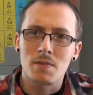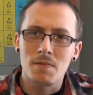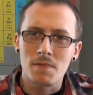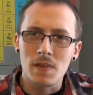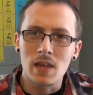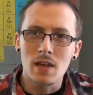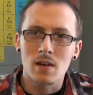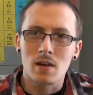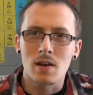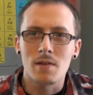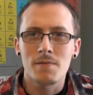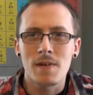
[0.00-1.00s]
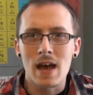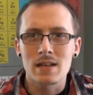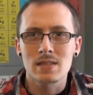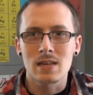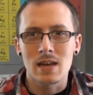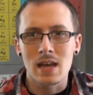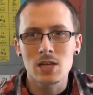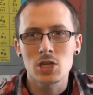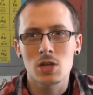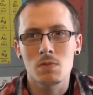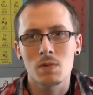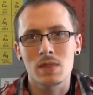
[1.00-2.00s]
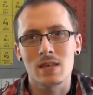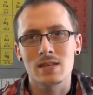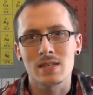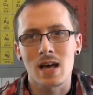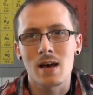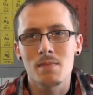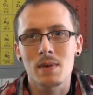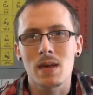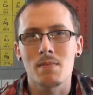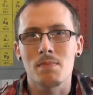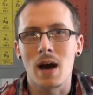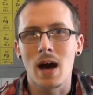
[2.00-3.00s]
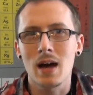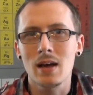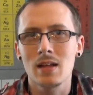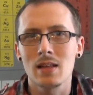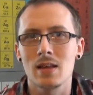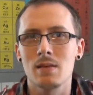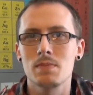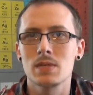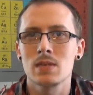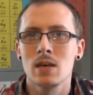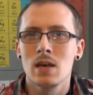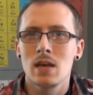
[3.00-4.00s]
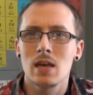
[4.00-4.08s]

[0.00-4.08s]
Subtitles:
fear and fascination with the zombie apocalypse